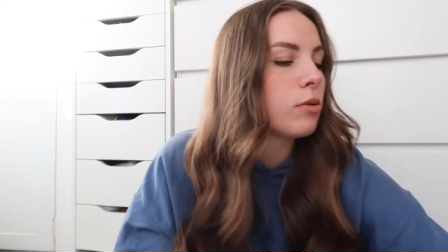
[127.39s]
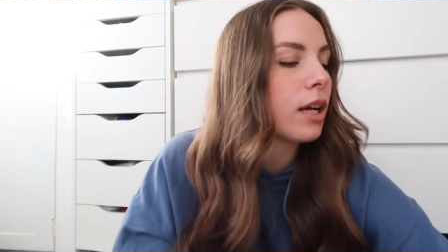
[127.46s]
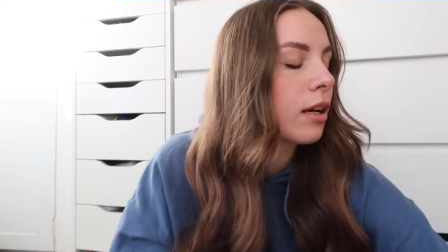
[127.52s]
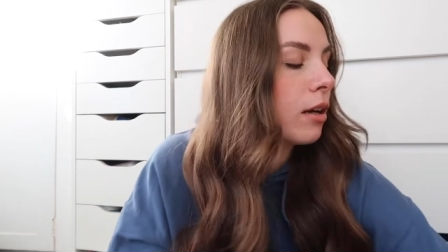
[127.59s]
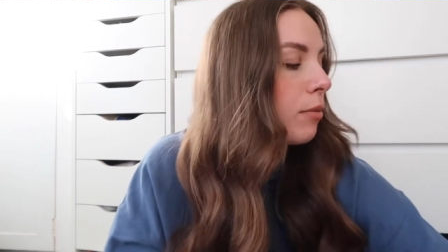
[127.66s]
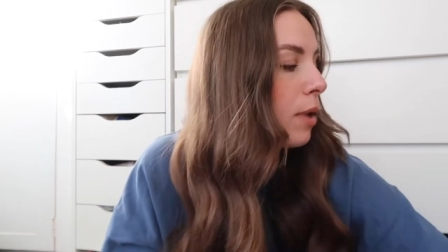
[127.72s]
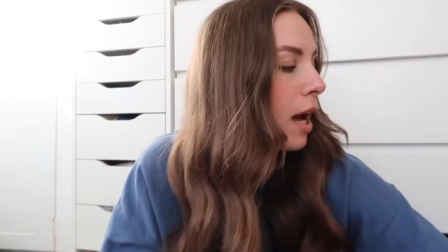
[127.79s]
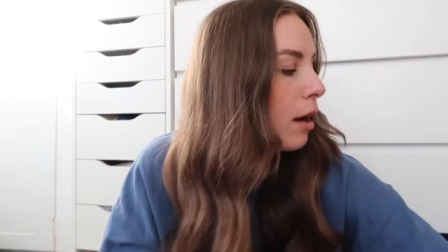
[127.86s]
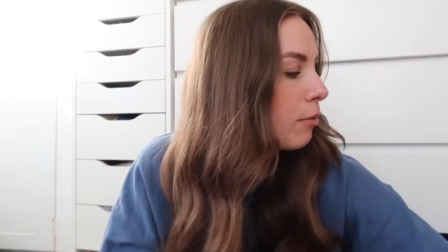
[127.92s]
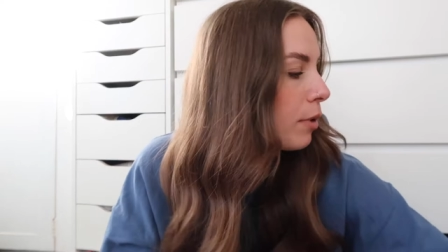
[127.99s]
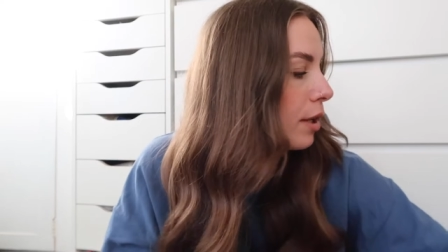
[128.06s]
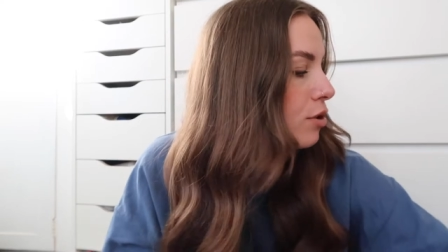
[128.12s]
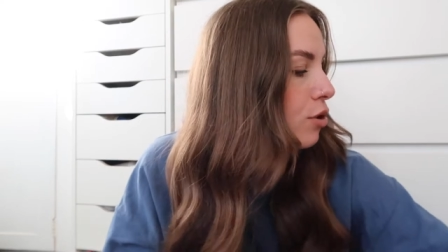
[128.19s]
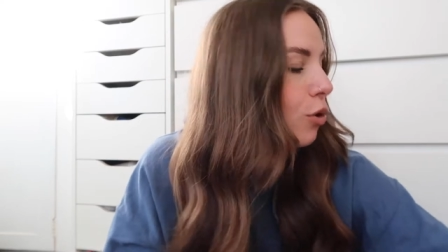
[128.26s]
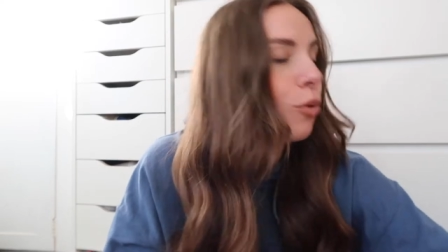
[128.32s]
like a
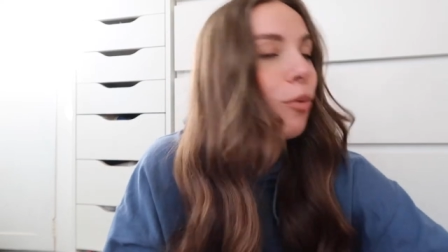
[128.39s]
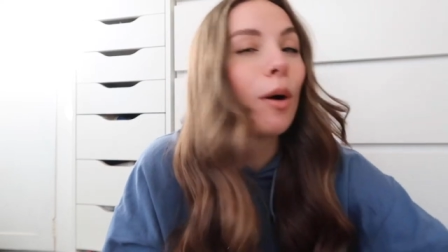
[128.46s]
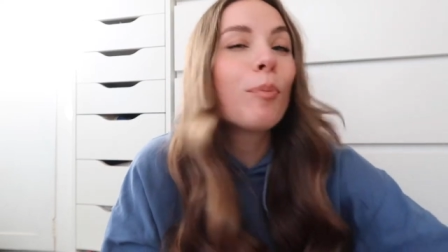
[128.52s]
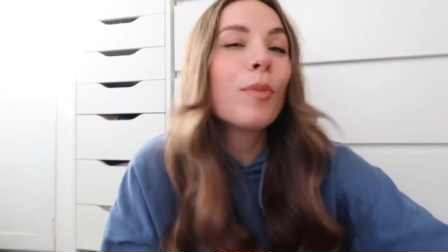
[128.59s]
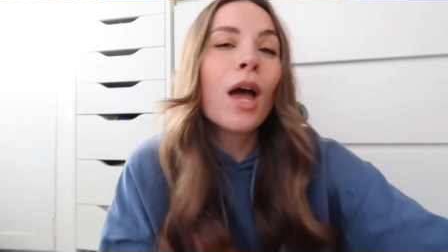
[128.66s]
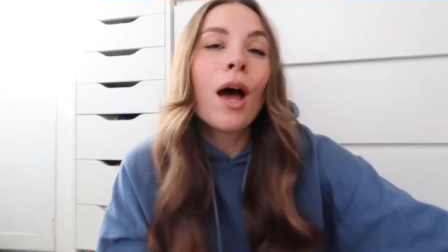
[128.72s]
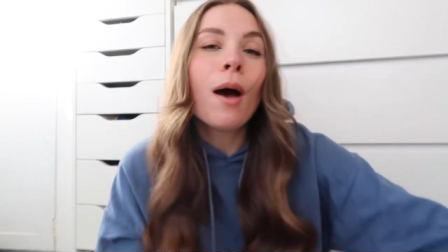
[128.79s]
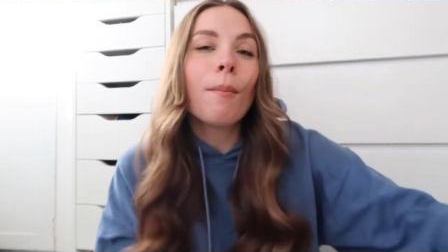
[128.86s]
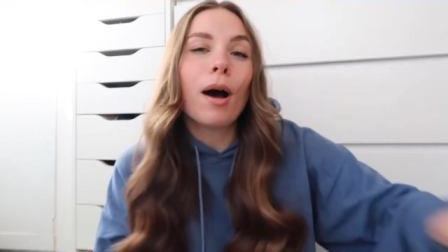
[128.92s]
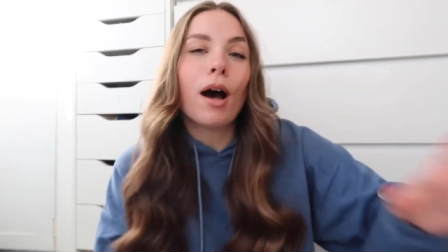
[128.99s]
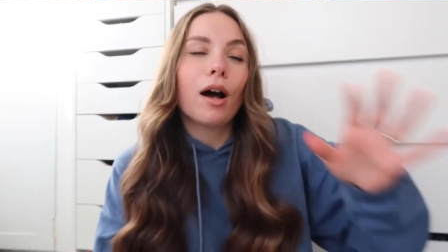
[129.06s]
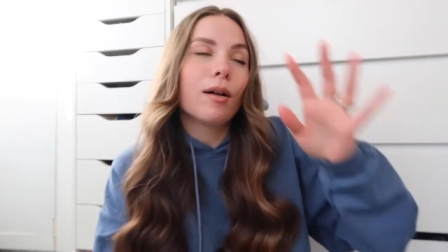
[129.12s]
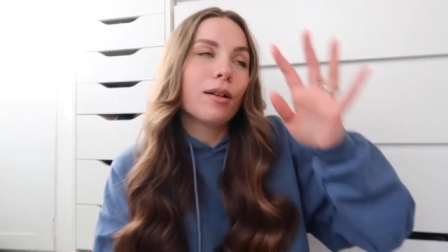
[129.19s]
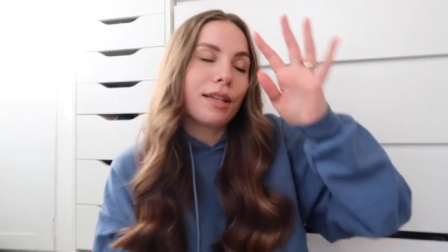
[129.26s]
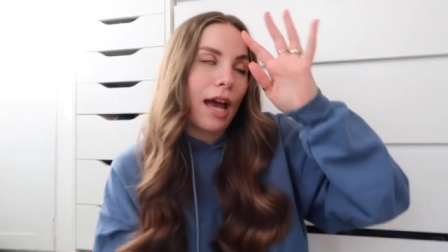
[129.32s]
Poundland haul,
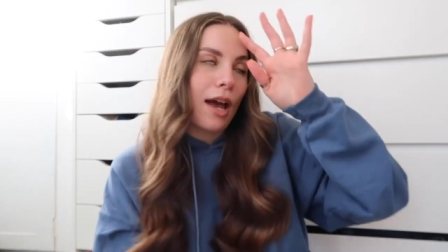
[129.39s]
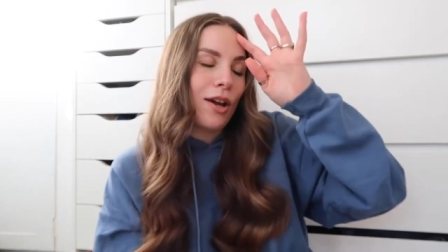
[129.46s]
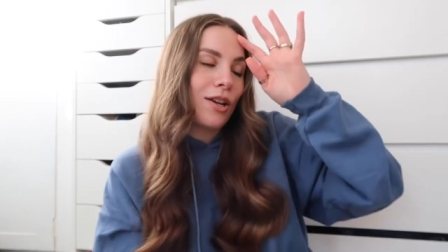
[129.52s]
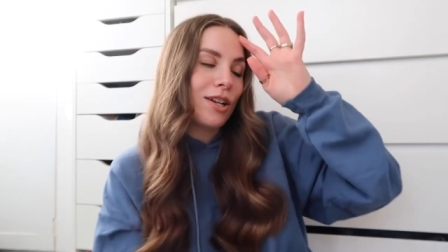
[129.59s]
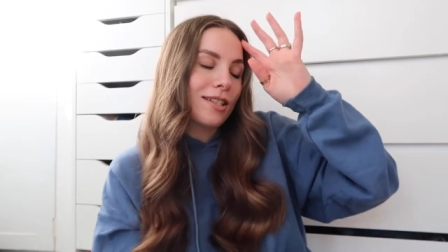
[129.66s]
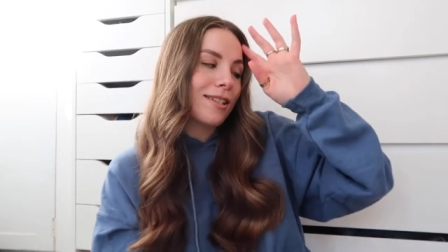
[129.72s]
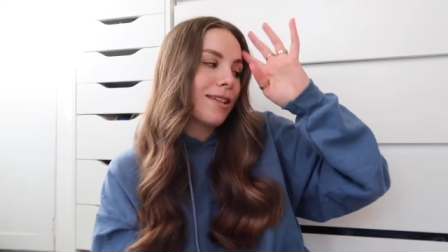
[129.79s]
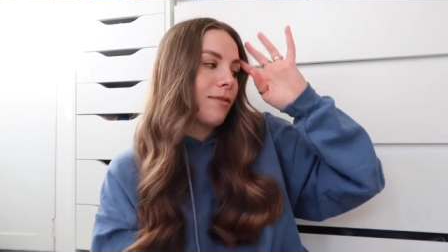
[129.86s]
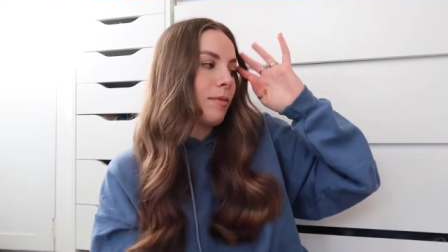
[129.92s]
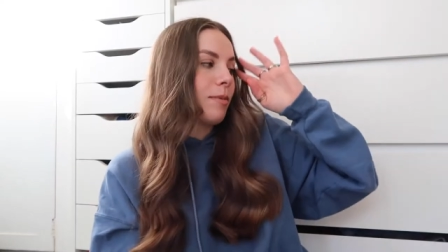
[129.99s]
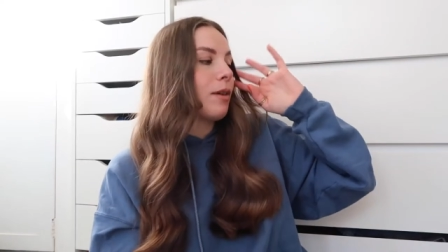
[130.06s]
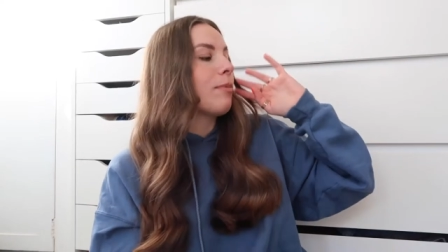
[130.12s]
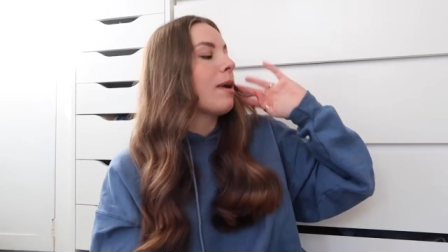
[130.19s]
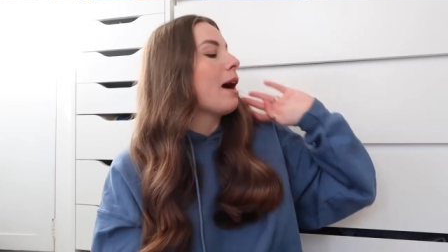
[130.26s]
but yeah, who doesn't love a bit of